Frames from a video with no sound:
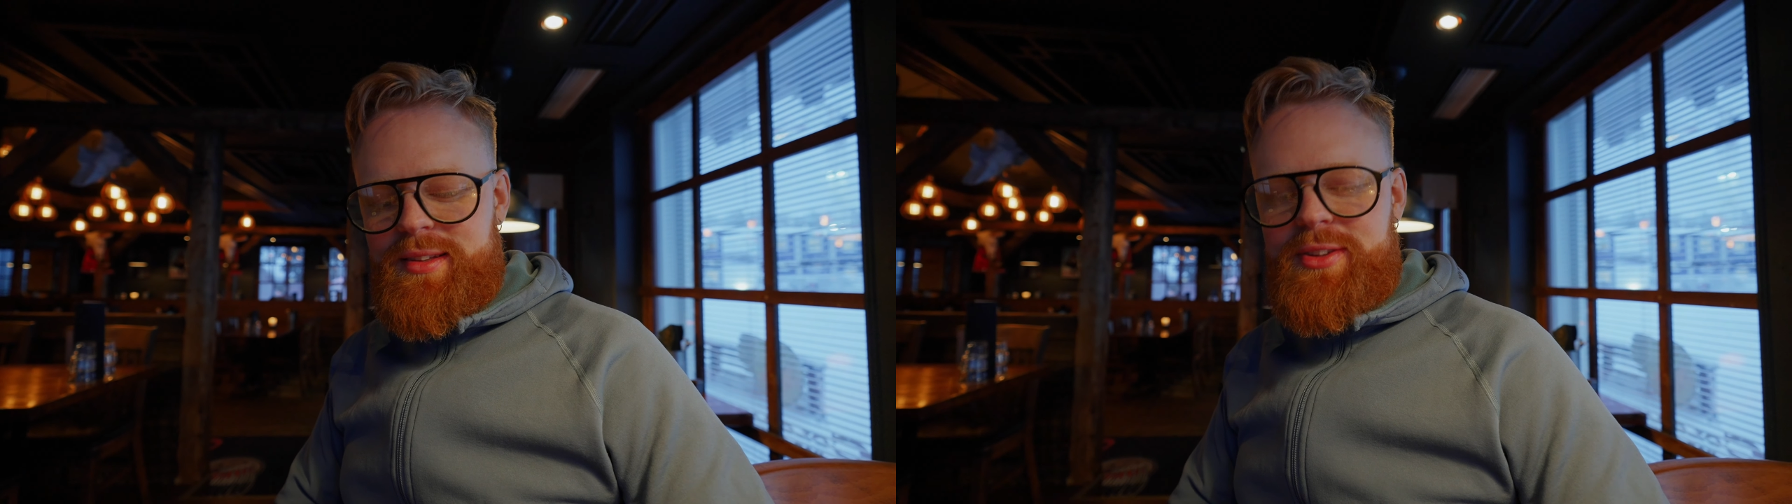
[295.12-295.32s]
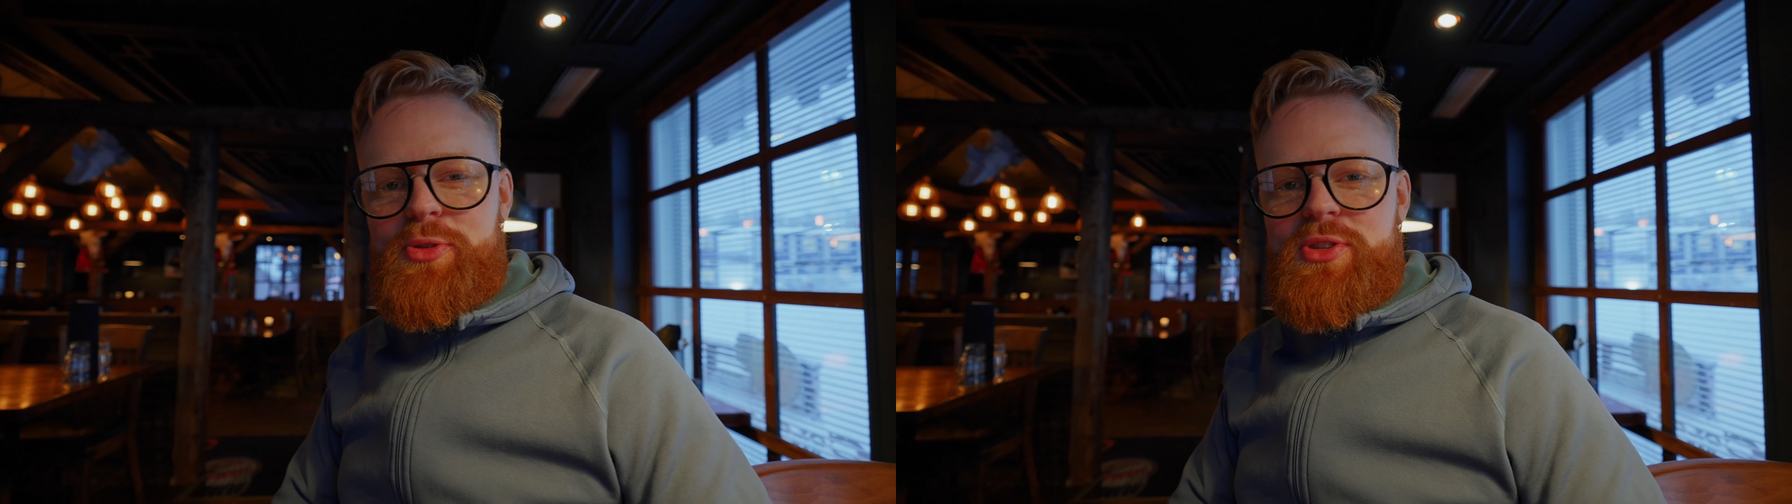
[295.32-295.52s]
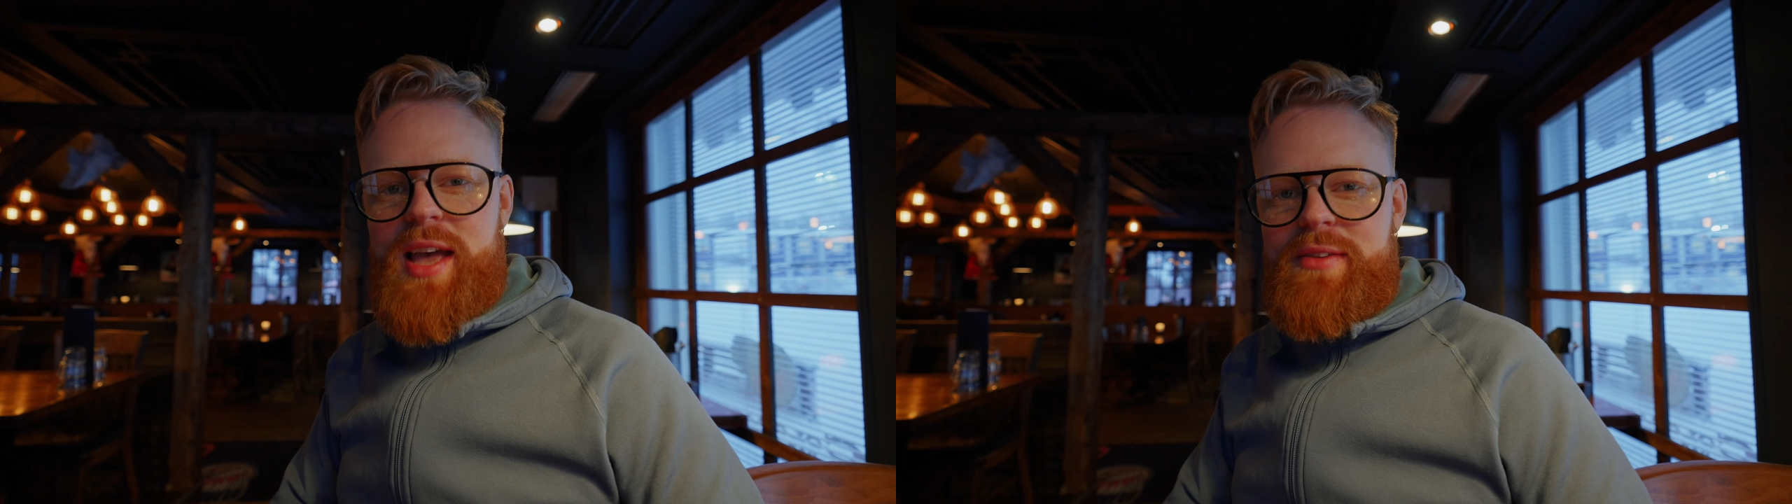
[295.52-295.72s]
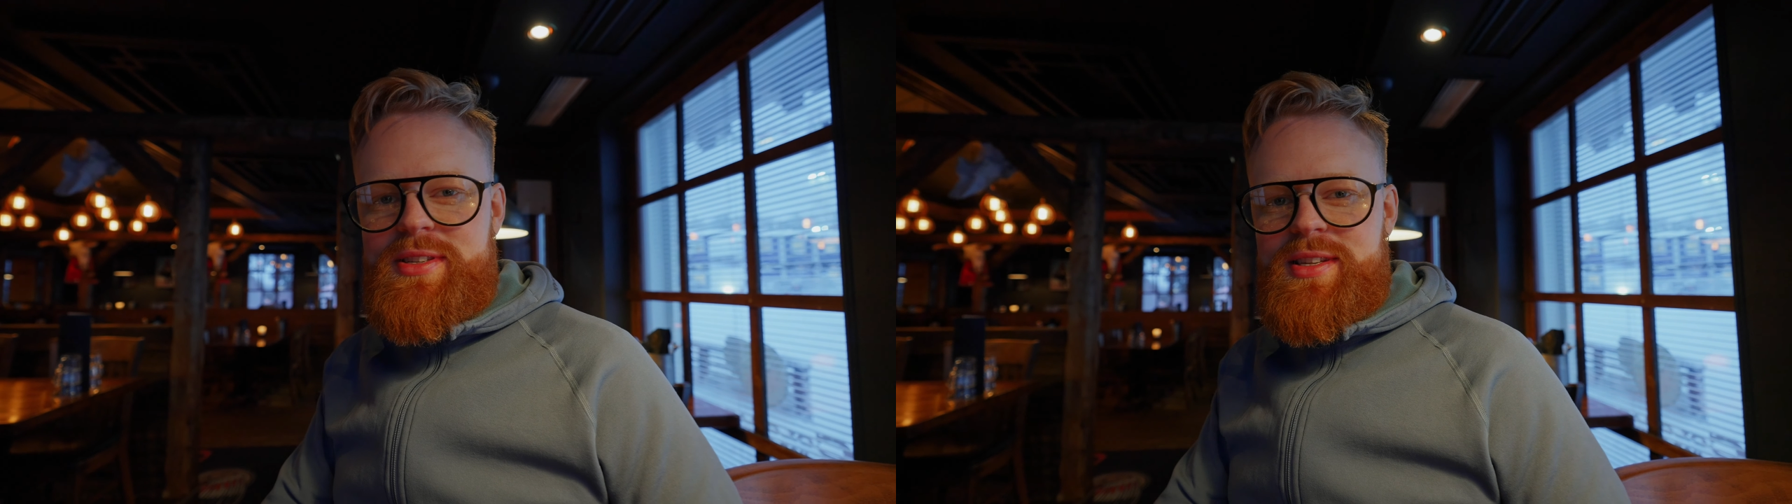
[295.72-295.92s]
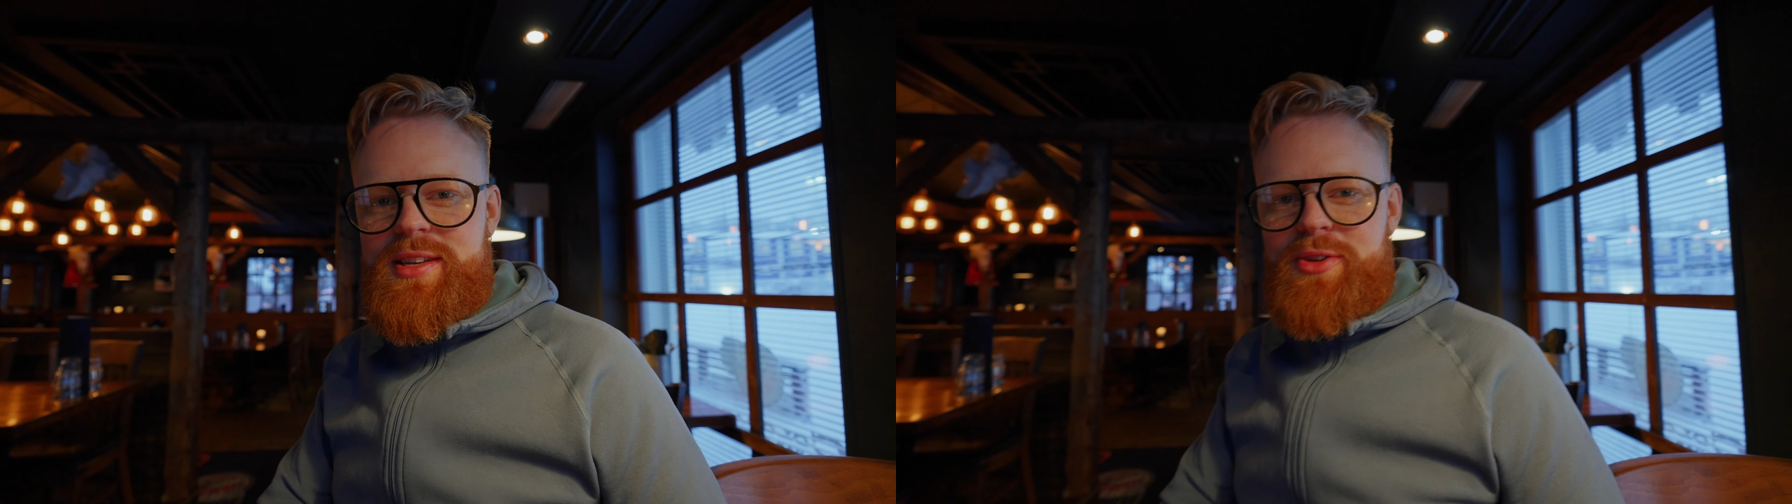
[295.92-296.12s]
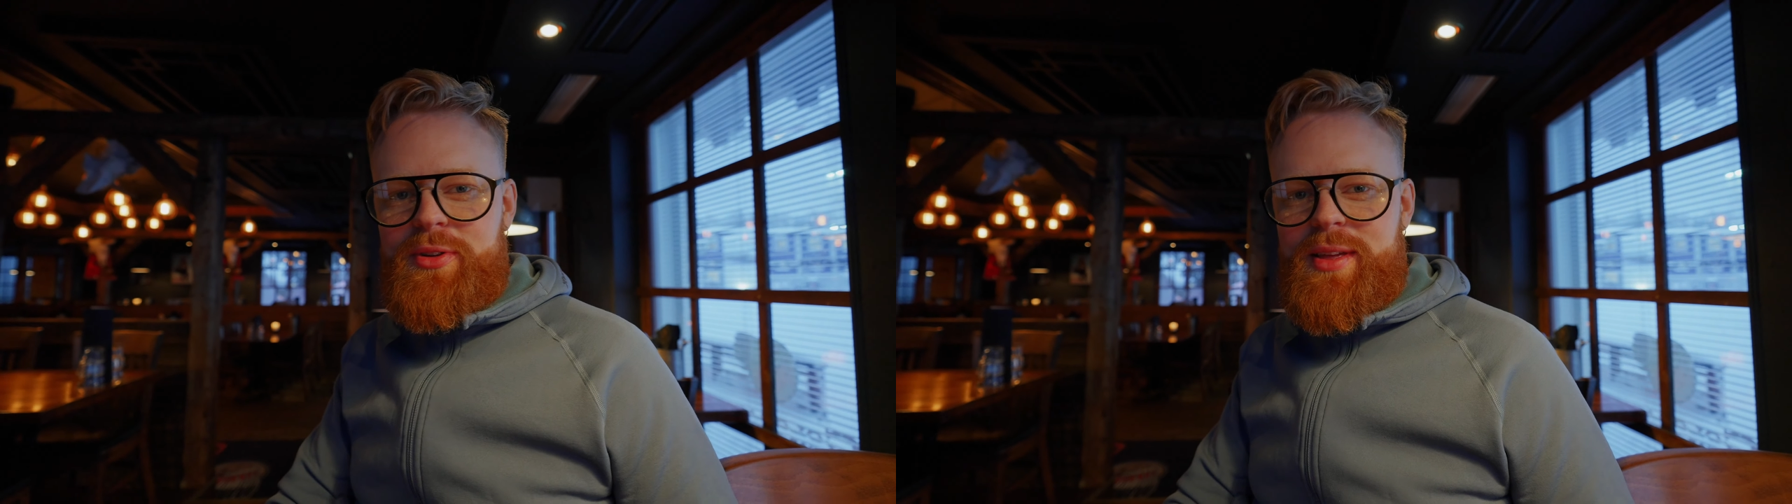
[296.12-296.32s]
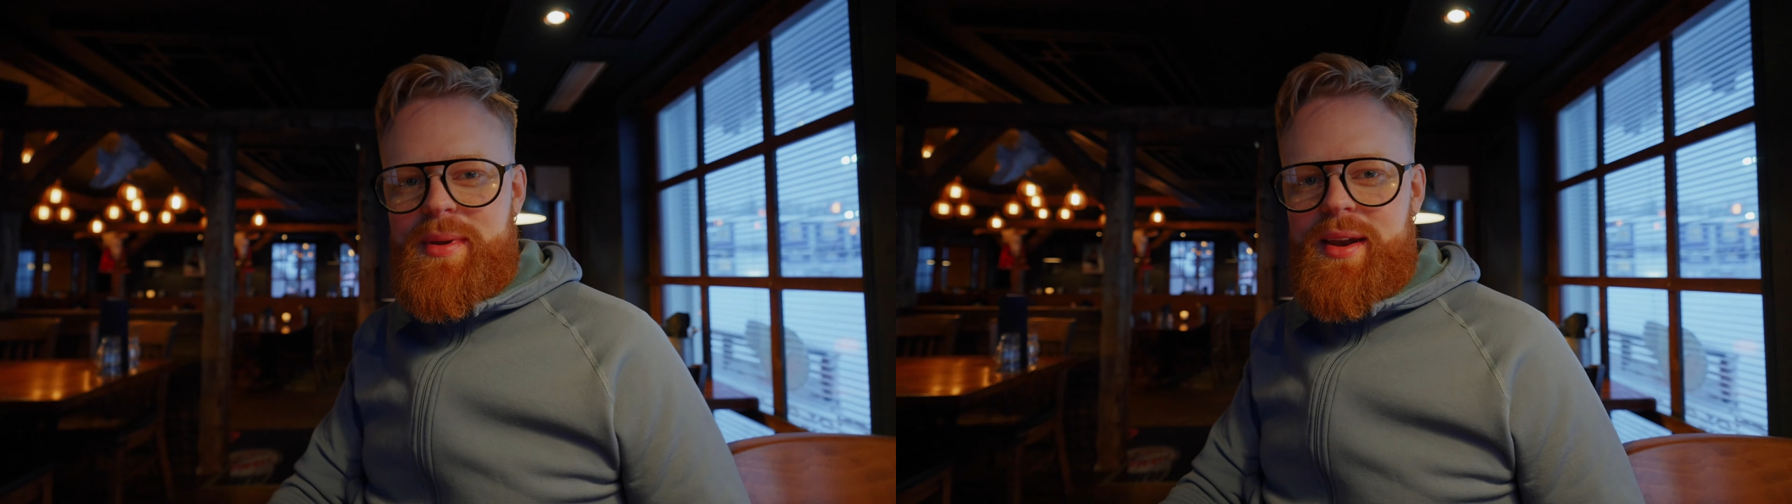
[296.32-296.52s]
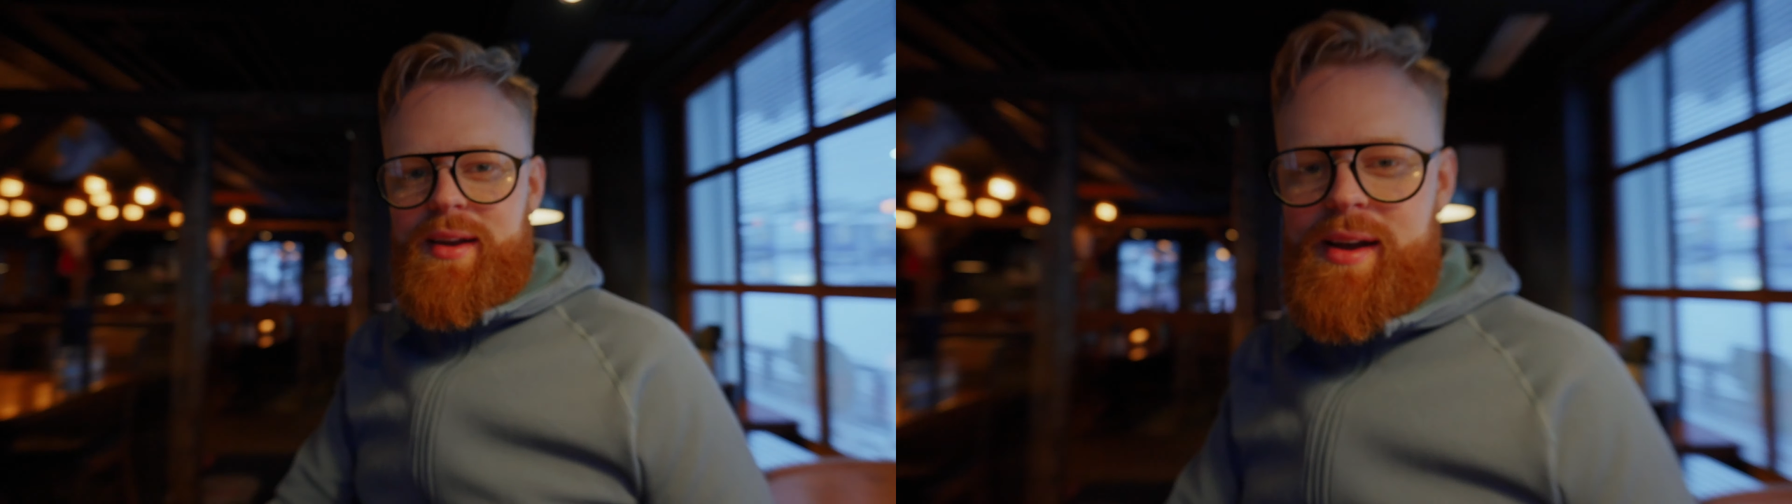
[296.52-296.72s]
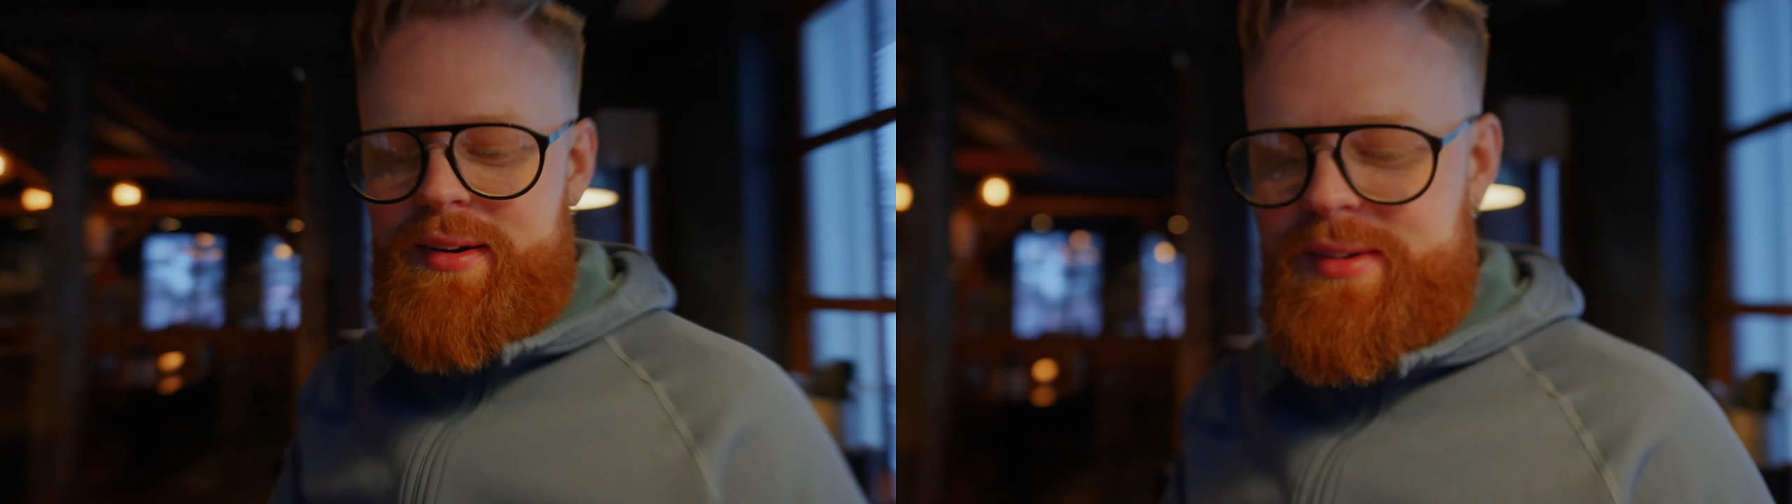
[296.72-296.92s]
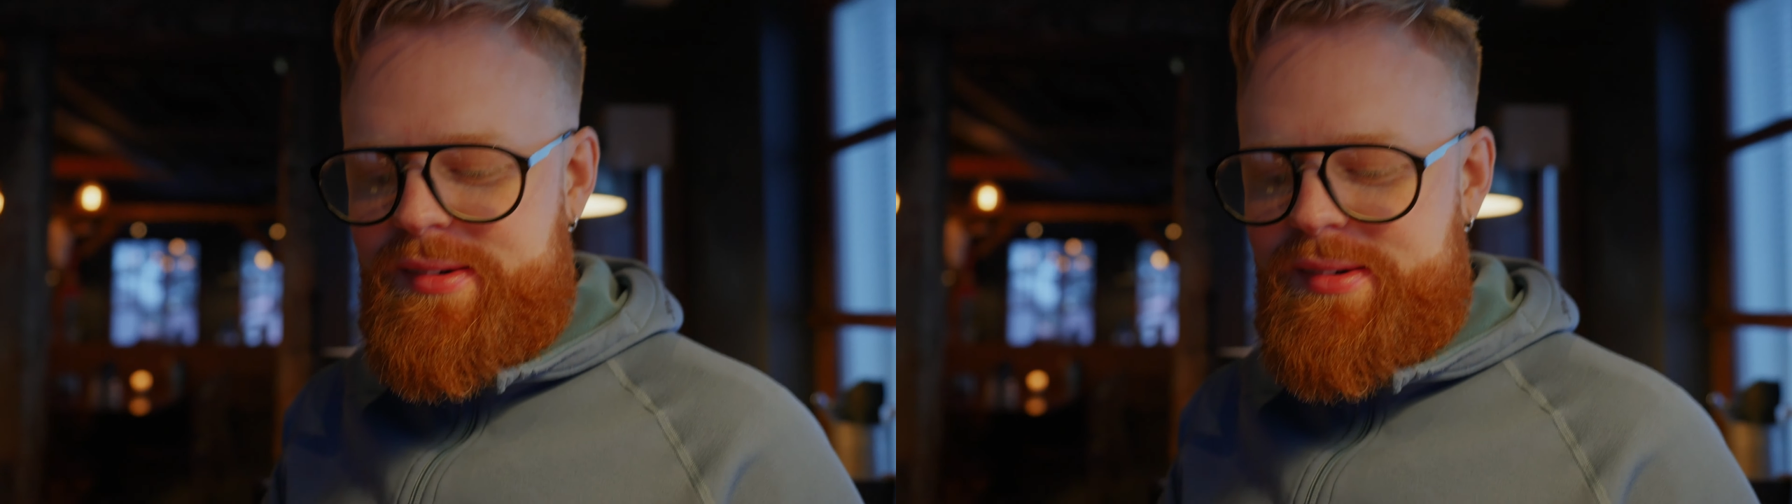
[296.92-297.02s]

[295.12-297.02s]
You savages in North America.